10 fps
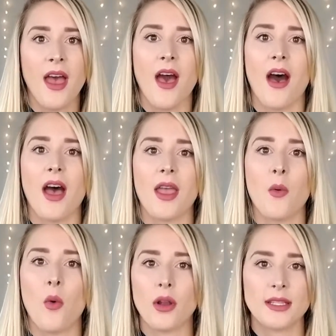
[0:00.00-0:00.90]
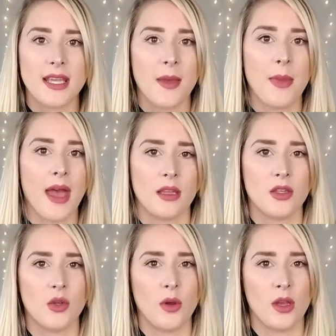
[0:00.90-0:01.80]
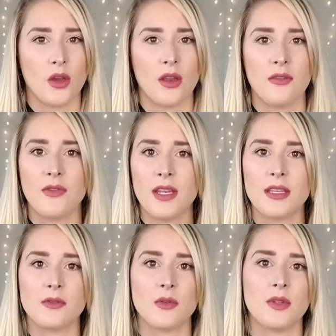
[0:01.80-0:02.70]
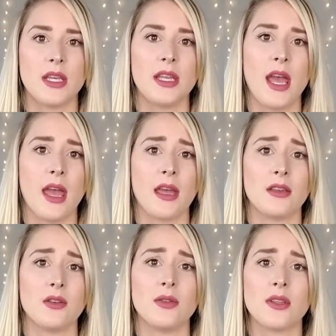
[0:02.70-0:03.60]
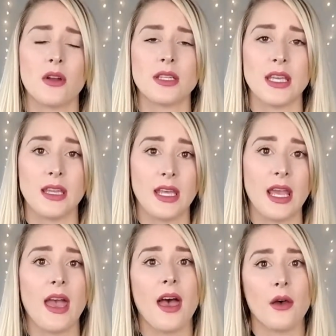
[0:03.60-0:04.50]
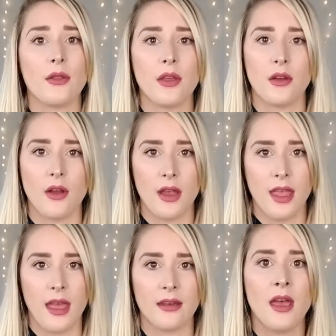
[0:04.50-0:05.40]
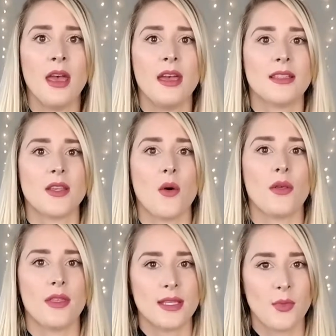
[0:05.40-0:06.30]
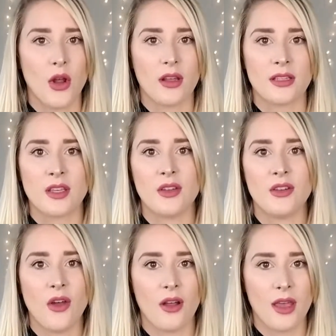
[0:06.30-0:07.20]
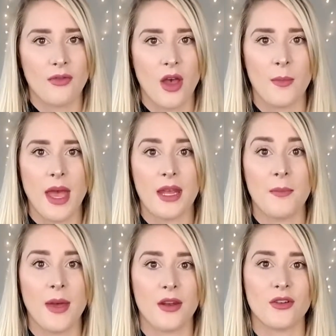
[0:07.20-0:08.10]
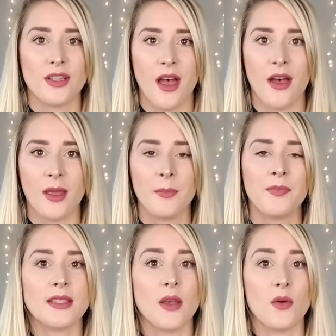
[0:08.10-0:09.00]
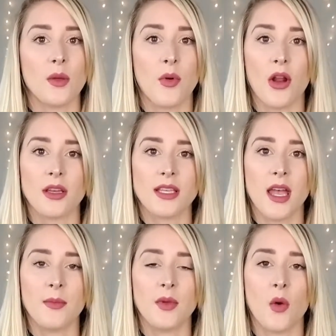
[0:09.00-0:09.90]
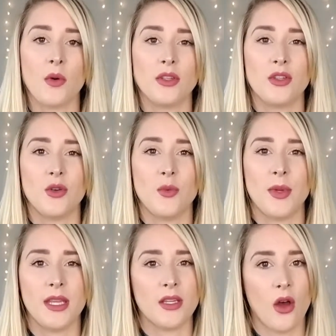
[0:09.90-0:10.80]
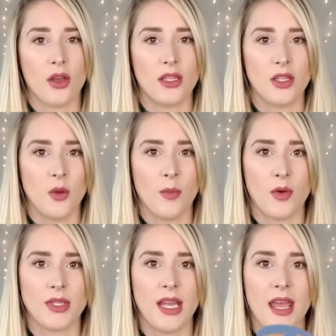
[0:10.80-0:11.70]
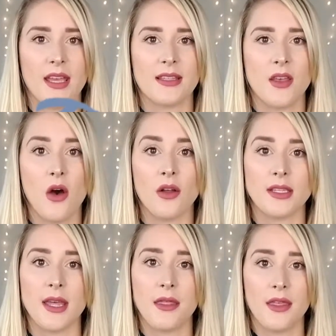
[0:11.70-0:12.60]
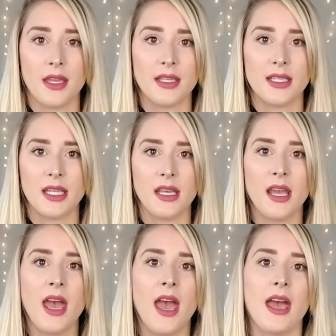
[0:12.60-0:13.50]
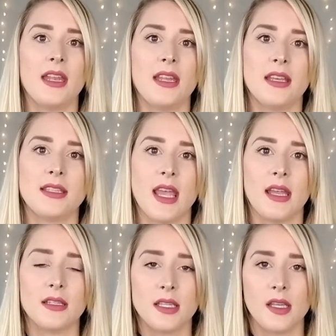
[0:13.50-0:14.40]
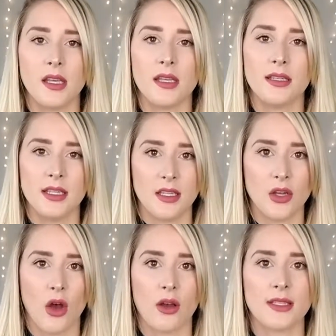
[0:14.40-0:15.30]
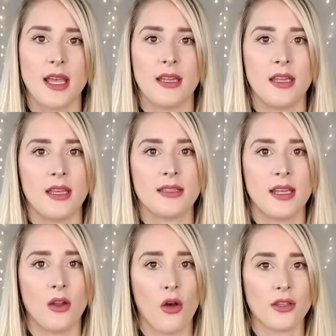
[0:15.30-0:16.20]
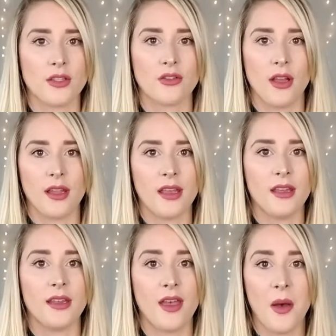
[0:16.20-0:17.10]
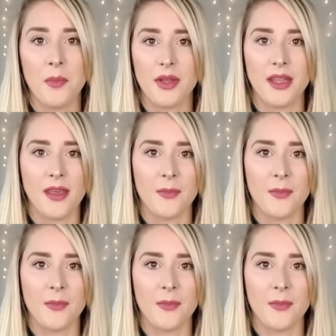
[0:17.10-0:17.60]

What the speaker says: I wanted to get back into a good fitness routine and to start eating healthier again. So this product could not have come at a better time. So the product I'm going to be talking to you about today is called Thin Tea, and it is a tea detox, and it is an Australian company.